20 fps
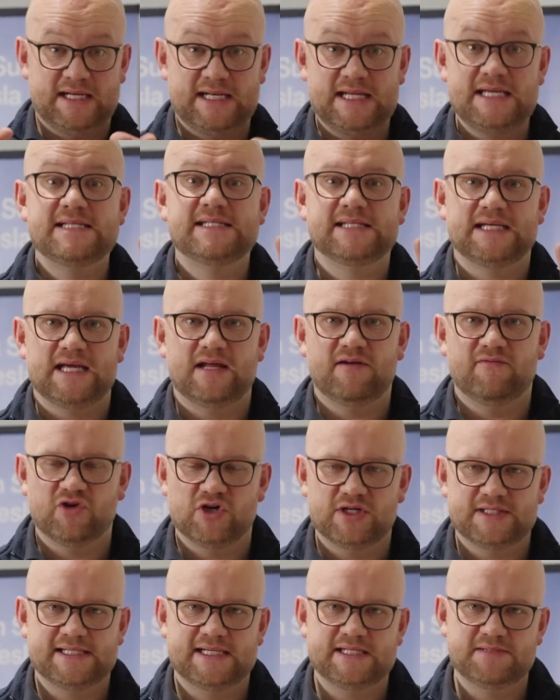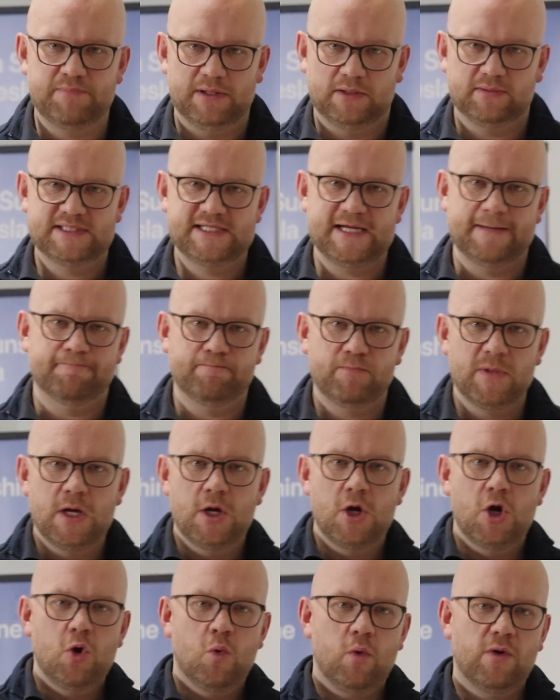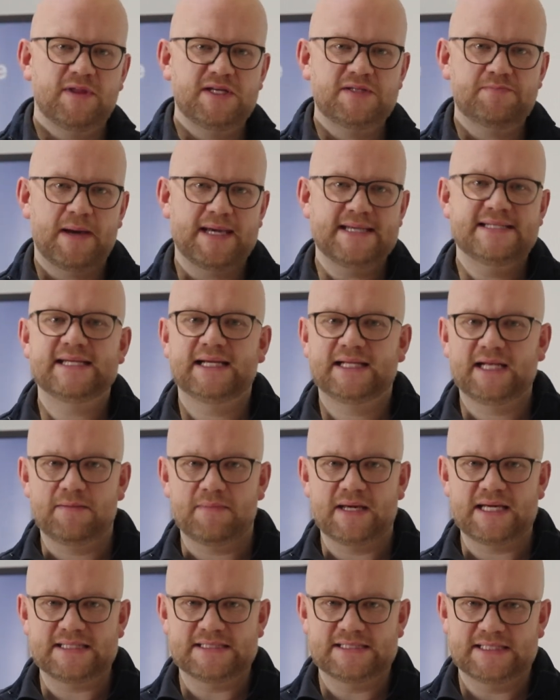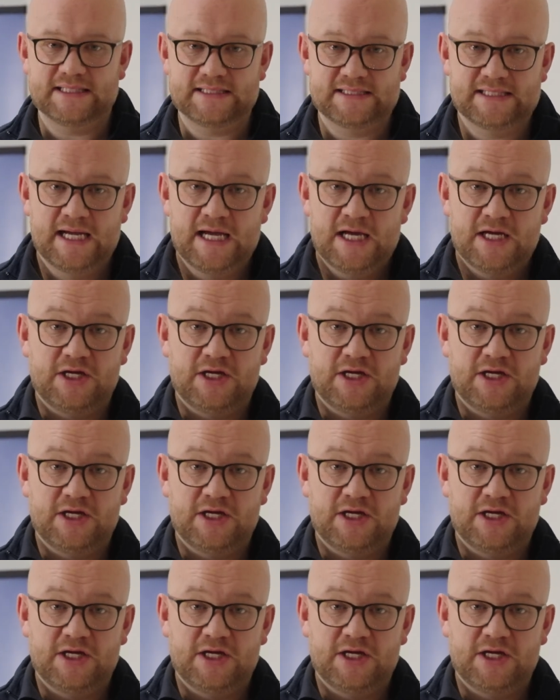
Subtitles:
DC inverter is built in. What this basically means is